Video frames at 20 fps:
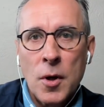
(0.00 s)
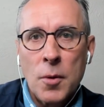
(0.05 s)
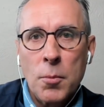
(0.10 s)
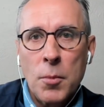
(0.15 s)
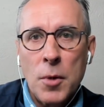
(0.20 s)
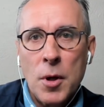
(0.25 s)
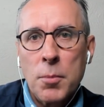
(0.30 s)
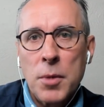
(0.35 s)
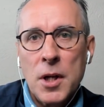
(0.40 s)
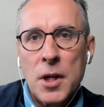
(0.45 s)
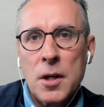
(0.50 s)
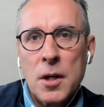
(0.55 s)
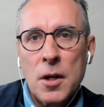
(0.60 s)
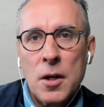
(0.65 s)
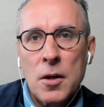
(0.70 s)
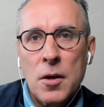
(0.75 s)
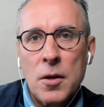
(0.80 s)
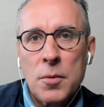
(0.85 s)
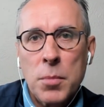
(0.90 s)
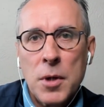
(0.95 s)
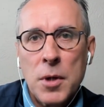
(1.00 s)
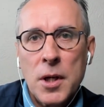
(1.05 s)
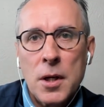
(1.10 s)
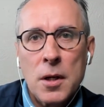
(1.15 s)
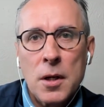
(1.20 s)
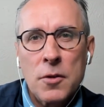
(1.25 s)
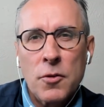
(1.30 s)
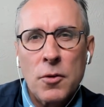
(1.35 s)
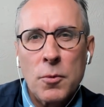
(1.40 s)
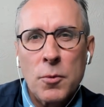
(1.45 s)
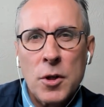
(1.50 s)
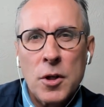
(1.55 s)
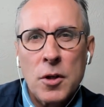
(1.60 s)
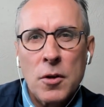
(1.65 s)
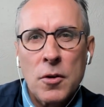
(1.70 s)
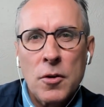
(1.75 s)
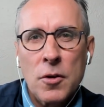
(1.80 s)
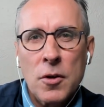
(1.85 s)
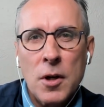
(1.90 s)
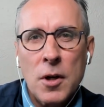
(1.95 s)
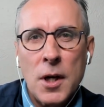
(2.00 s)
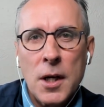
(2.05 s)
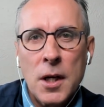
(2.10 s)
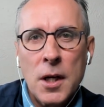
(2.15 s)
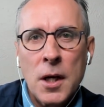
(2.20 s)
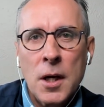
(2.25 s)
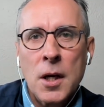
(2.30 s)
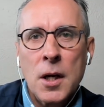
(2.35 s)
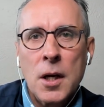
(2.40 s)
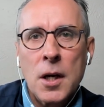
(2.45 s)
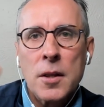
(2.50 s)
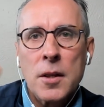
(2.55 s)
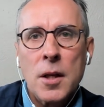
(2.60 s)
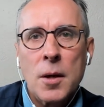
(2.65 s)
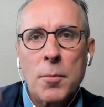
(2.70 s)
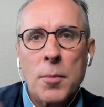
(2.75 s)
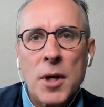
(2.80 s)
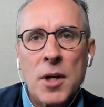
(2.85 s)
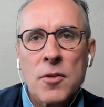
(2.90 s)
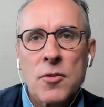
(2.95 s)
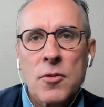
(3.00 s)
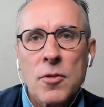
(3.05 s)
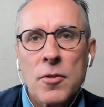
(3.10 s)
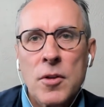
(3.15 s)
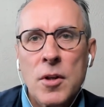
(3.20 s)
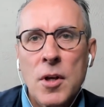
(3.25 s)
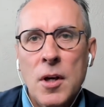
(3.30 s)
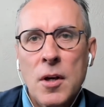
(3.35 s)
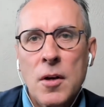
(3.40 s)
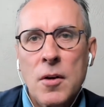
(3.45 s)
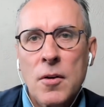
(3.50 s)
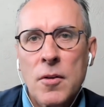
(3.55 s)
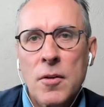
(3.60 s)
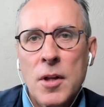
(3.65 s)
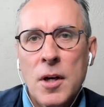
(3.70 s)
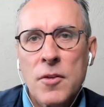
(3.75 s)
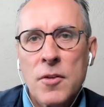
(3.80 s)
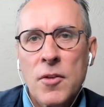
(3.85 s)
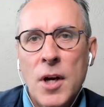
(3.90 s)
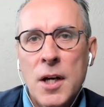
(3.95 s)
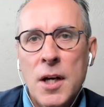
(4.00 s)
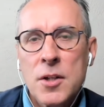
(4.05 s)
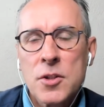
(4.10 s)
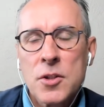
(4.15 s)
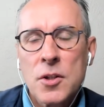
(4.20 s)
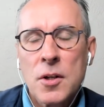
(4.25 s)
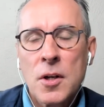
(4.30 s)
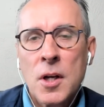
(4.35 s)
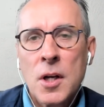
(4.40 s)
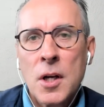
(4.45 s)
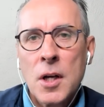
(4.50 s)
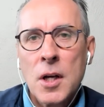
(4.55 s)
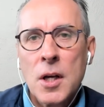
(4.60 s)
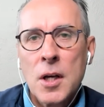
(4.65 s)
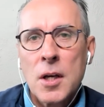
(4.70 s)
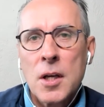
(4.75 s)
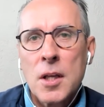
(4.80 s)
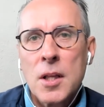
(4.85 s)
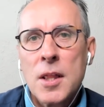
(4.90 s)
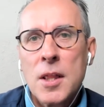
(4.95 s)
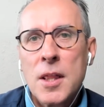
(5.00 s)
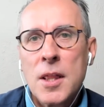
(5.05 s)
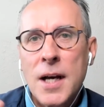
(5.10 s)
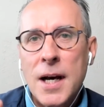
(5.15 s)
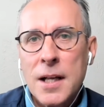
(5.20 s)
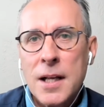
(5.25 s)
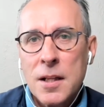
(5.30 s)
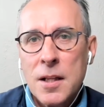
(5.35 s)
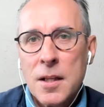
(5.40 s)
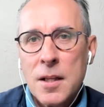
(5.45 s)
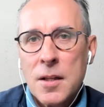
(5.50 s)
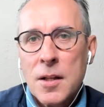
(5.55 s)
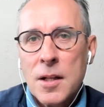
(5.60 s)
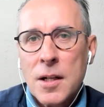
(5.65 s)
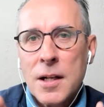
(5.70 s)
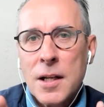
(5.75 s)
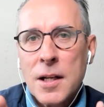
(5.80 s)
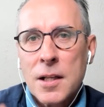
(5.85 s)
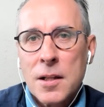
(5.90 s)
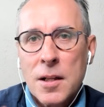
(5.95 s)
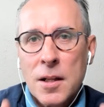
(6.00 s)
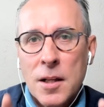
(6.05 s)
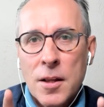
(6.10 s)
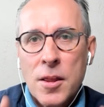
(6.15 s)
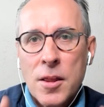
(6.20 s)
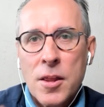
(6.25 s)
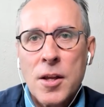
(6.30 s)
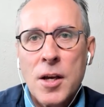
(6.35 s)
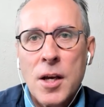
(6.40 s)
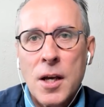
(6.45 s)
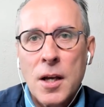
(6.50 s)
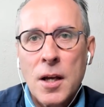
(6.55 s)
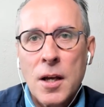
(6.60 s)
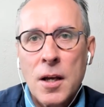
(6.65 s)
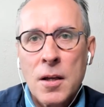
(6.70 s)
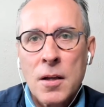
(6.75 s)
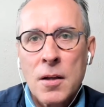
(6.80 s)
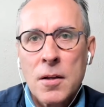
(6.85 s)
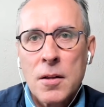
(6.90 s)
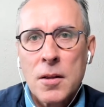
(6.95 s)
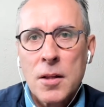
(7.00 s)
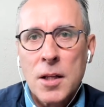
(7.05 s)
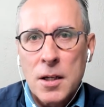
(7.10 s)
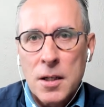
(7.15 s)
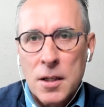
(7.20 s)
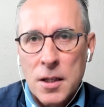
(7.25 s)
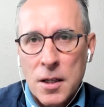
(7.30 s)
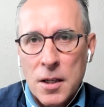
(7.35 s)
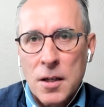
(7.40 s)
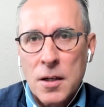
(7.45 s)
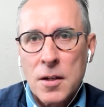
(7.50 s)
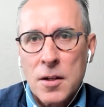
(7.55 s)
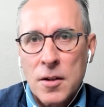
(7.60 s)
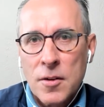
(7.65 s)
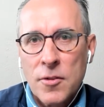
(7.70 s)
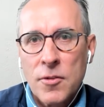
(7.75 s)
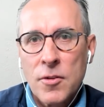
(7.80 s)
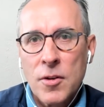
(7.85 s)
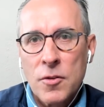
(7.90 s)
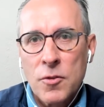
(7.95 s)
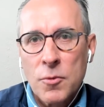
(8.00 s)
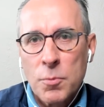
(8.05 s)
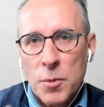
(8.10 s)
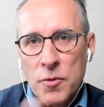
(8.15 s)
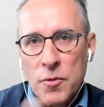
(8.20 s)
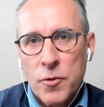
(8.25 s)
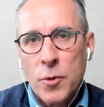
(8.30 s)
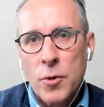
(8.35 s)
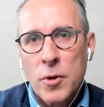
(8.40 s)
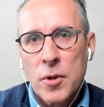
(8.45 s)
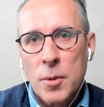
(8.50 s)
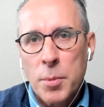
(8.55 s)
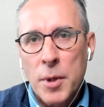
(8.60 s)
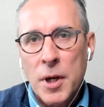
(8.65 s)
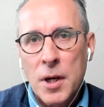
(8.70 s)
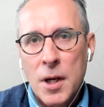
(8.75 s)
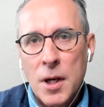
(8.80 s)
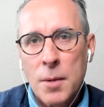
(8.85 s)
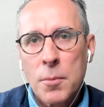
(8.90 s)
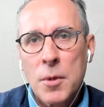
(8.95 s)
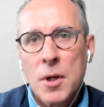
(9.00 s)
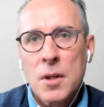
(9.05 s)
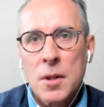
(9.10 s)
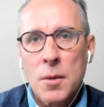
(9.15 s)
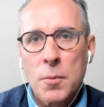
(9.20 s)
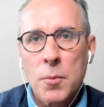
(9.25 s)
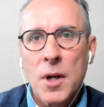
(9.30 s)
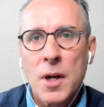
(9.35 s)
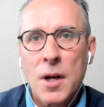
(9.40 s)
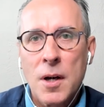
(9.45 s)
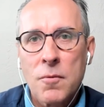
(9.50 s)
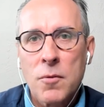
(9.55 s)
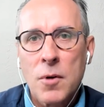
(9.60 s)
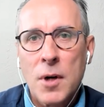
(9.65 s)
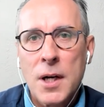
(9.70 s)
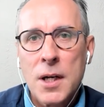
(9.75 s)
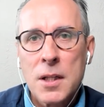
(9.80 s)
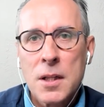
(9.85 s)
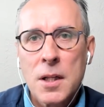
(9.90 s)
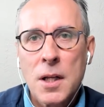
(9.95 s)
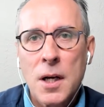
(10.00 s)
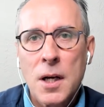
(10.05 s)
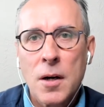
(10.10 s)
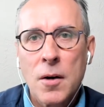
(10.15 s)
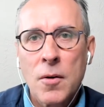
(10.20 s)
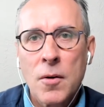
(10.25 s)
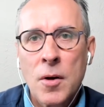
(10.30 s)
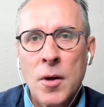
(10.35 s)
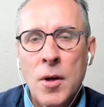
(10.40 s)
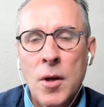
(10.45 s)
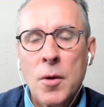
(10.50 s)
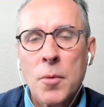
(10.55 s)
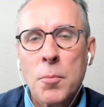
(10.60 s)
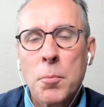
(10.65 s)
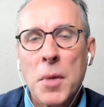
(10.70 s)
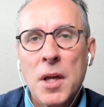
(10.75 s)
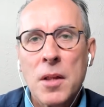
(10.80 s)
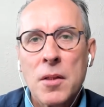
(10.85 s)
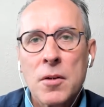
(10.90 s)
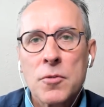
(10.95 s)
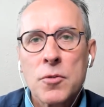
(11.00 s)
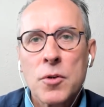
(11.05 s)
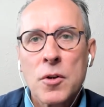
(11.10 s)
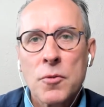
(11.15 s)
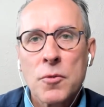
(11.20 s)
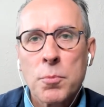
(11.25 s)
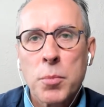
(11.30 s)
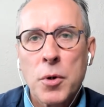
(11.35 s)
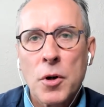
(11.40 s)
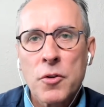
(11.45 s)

bleeding and not bleeding, so what it looked like, and then based on that action. That little thing that didn't exist before the pandemic that we have right now made the trip